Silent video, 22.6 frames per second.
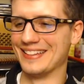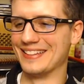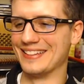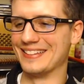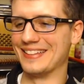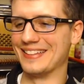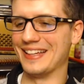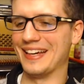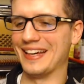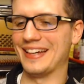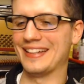
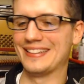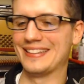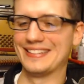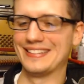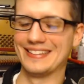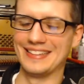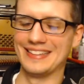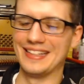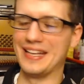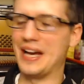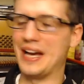Yeah,
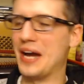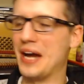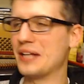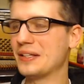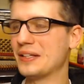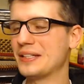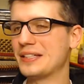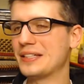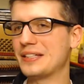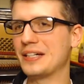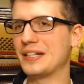I
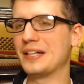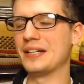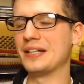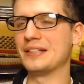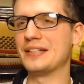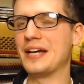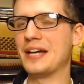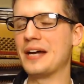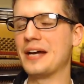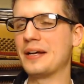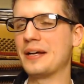like.
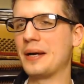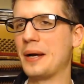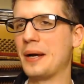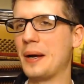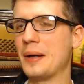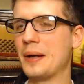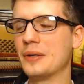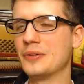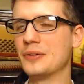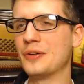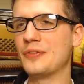
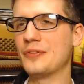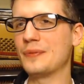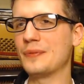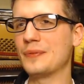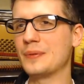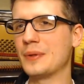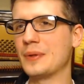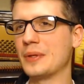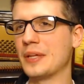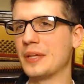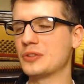I don't know if
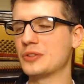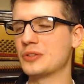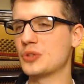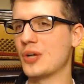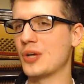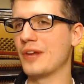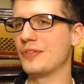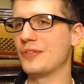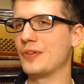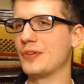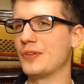like
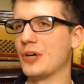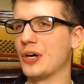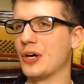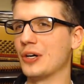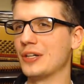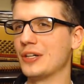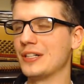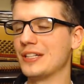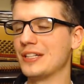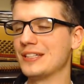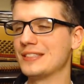Triumph of a
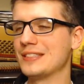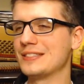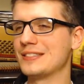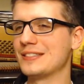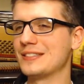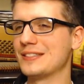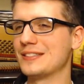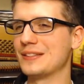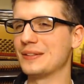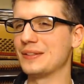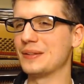Heart
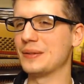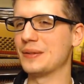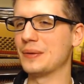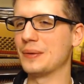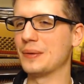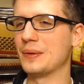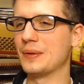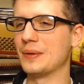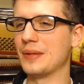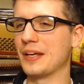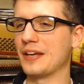is
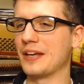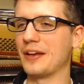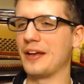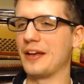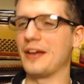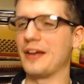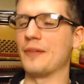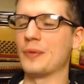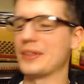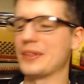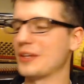like
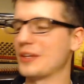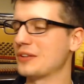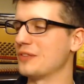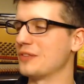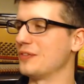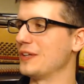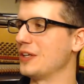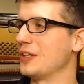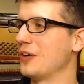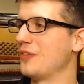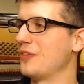without the
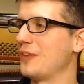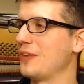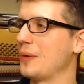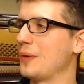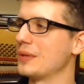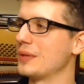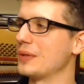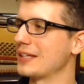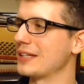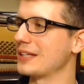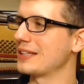video. If I
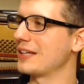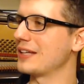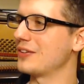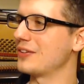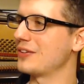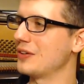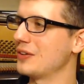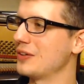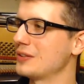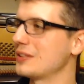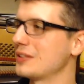would like that
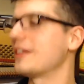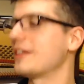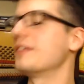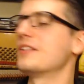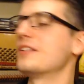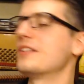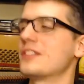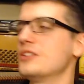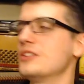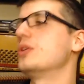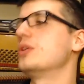song because I
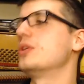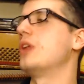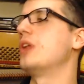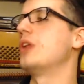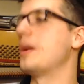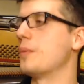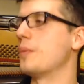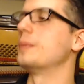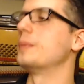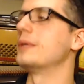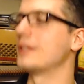listened to it a
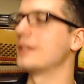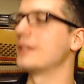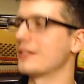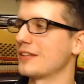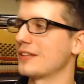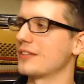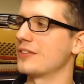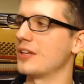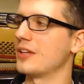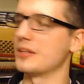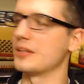lot more because I
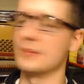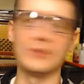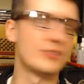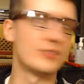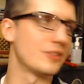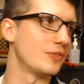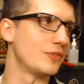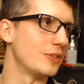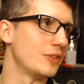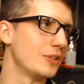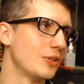saw the
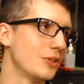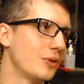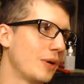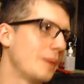music video.